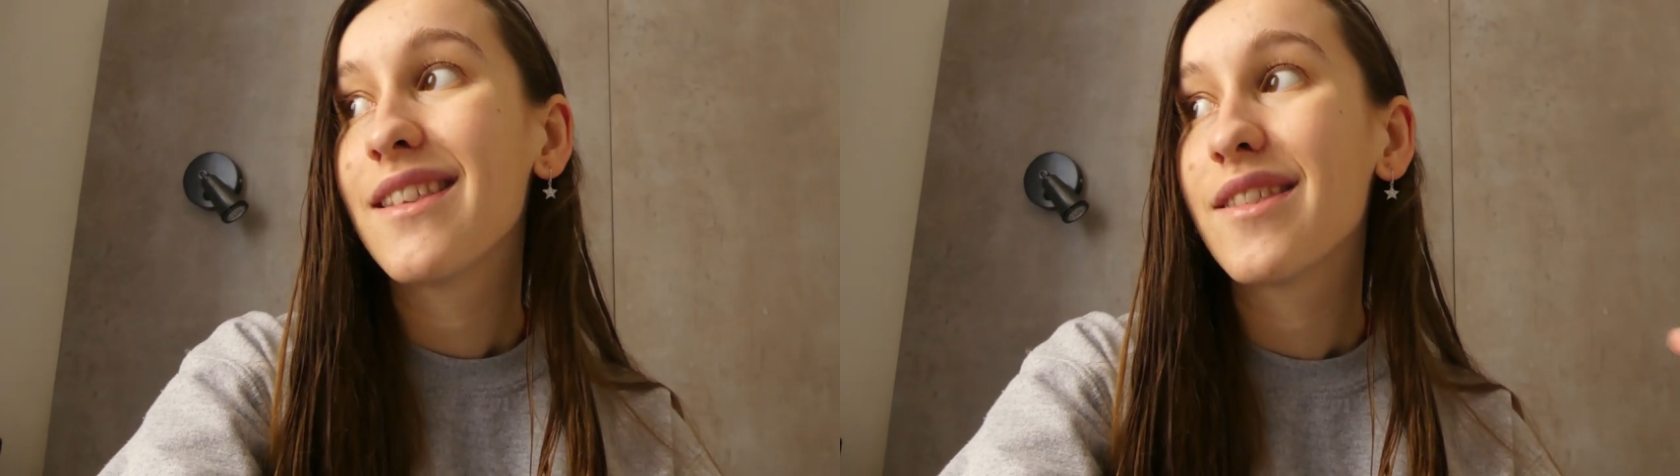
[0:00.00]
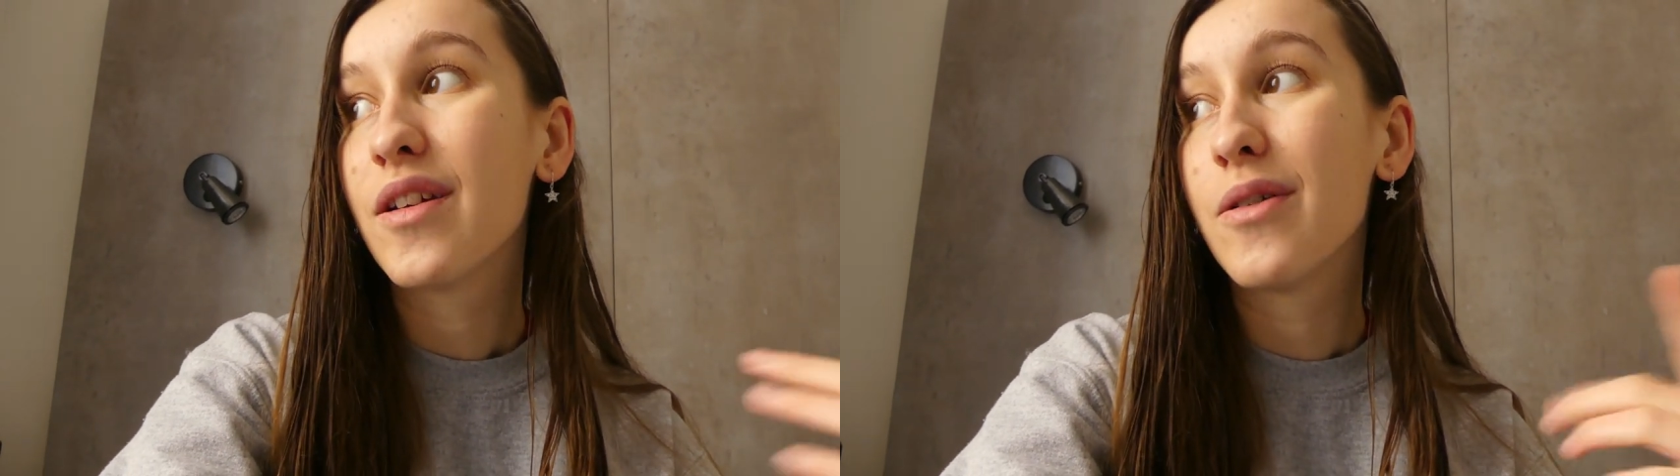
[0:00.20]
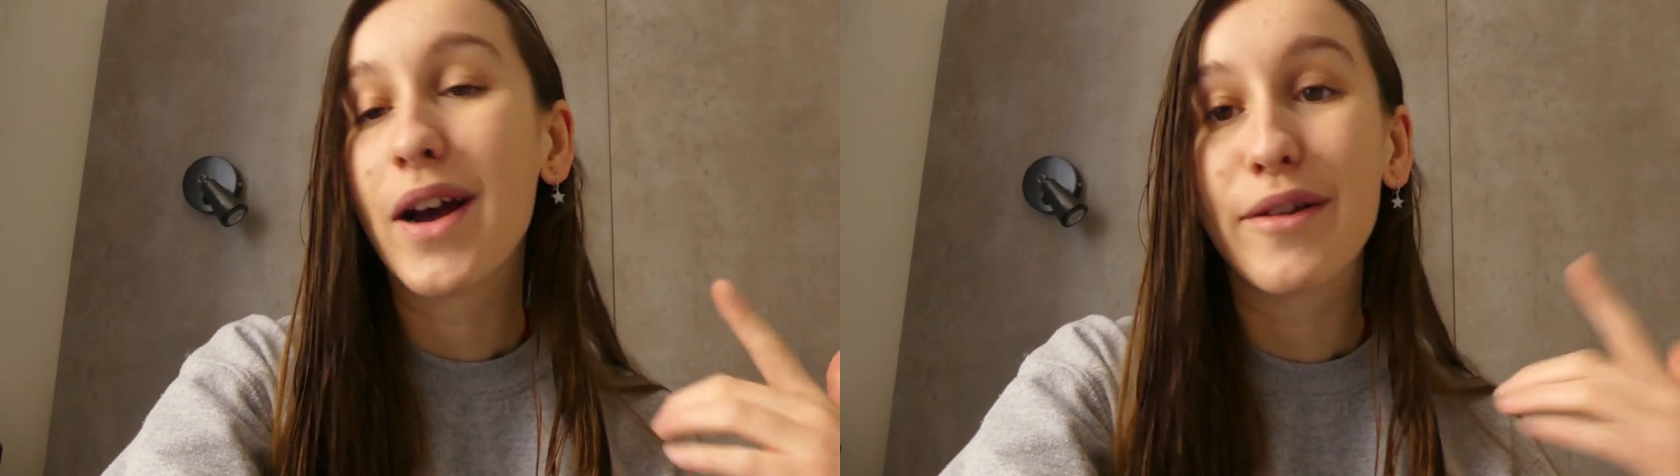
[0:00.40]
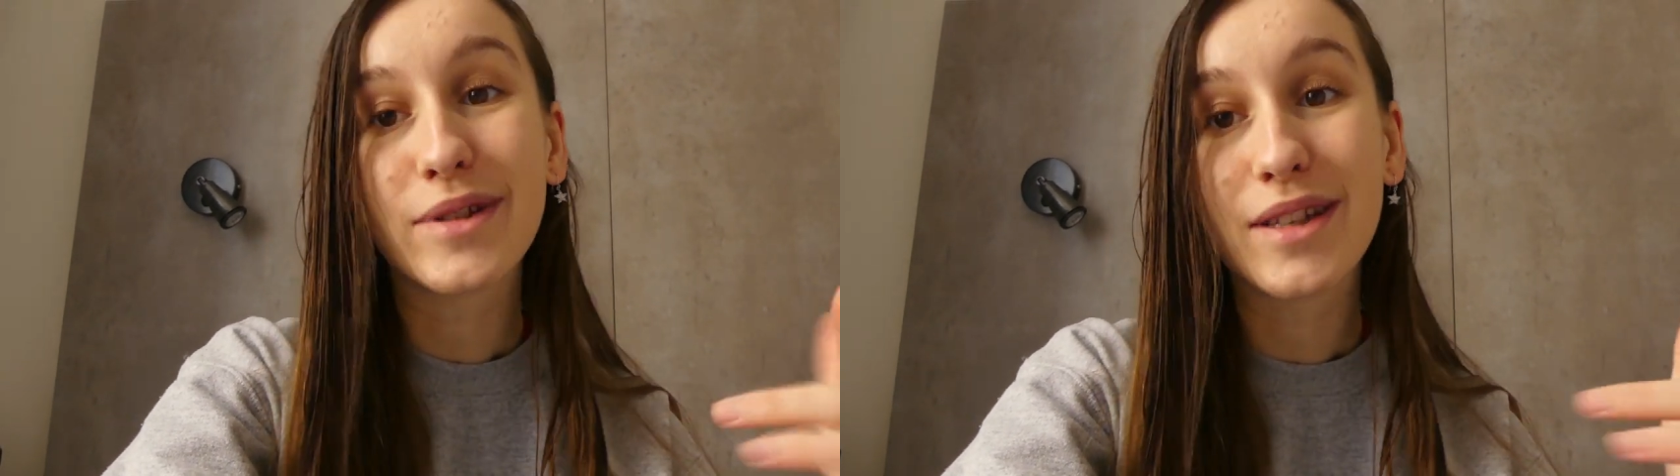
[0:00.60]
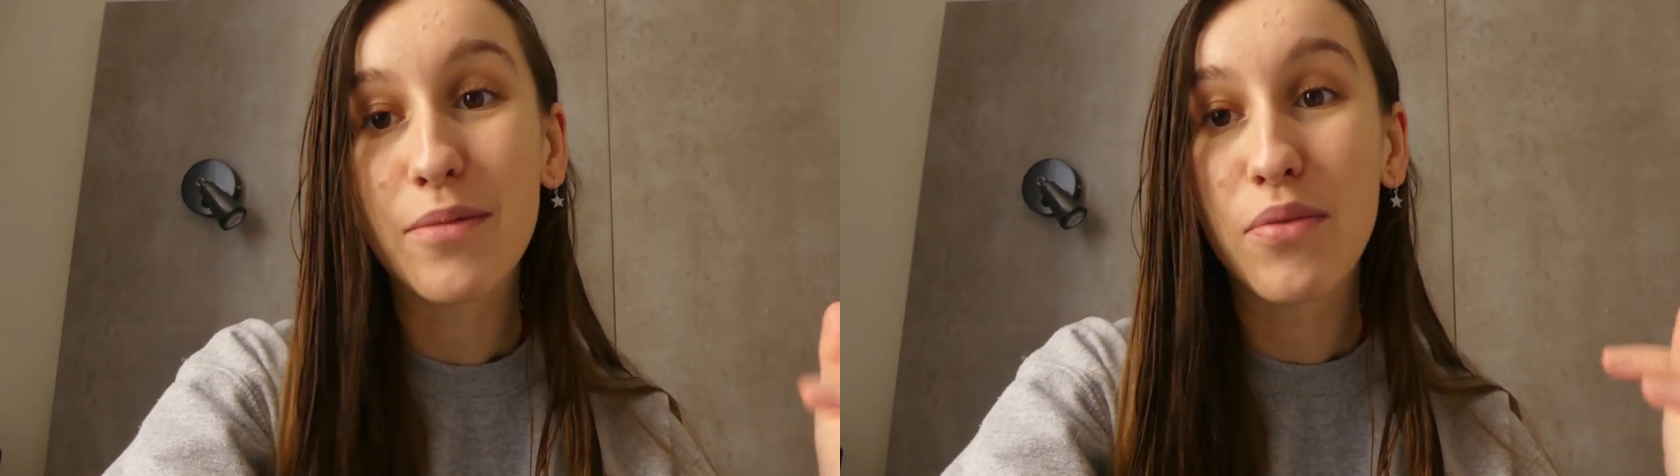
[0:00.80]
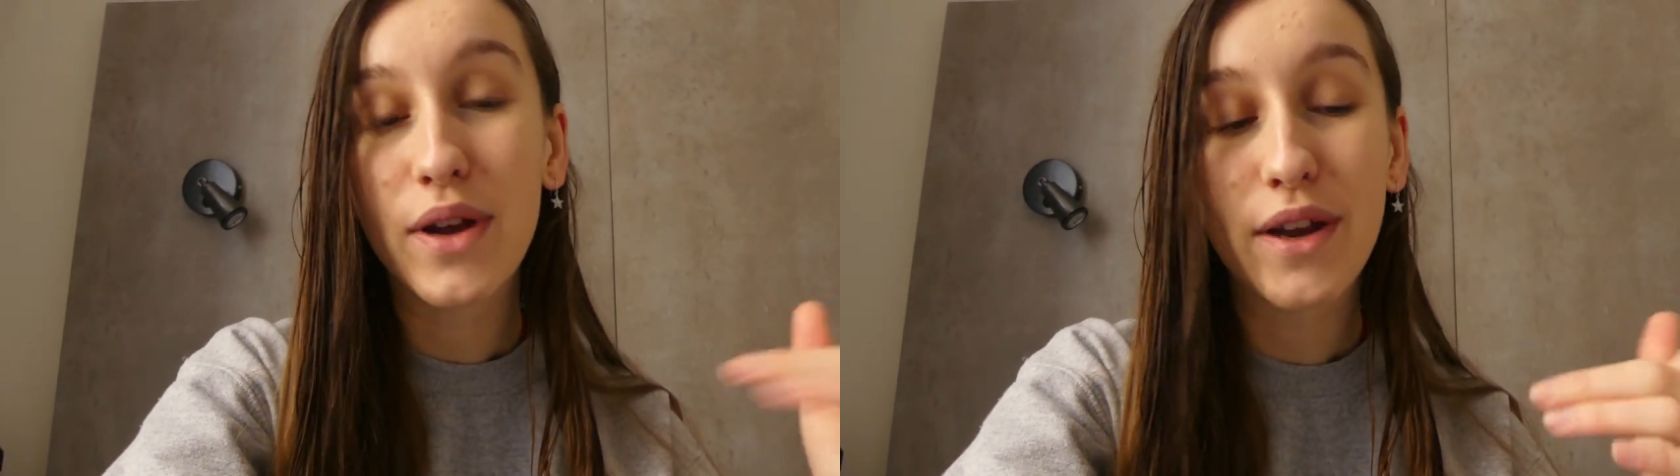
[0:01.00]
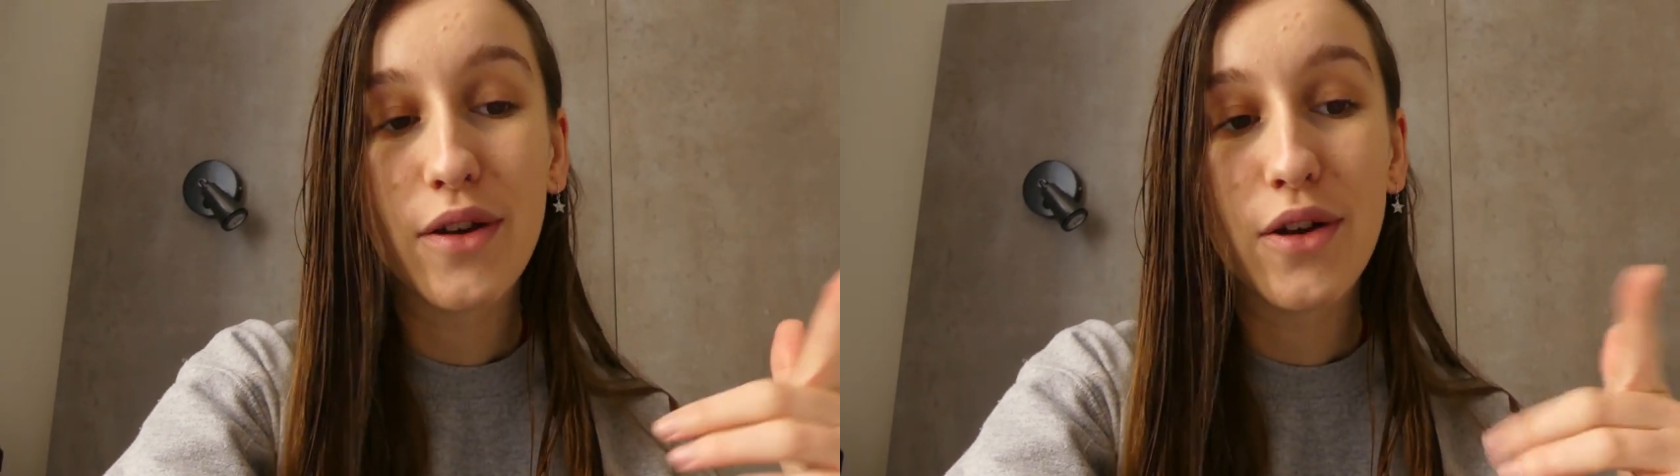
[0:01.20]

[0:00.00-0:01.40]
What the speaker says: So I don't see the point